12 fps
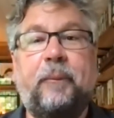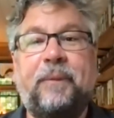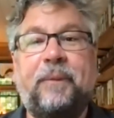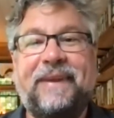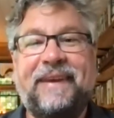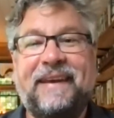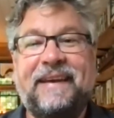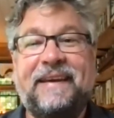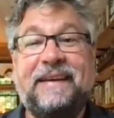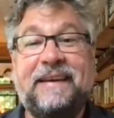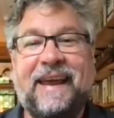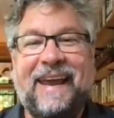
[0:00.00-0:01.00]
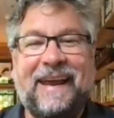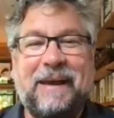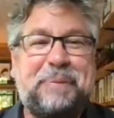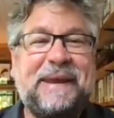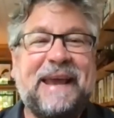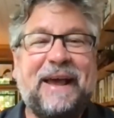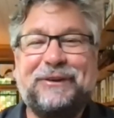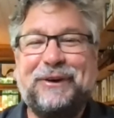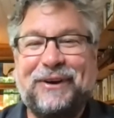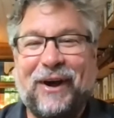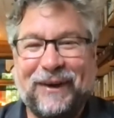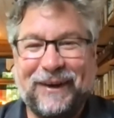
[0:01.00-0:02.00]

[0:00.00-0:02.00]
Um, P.S.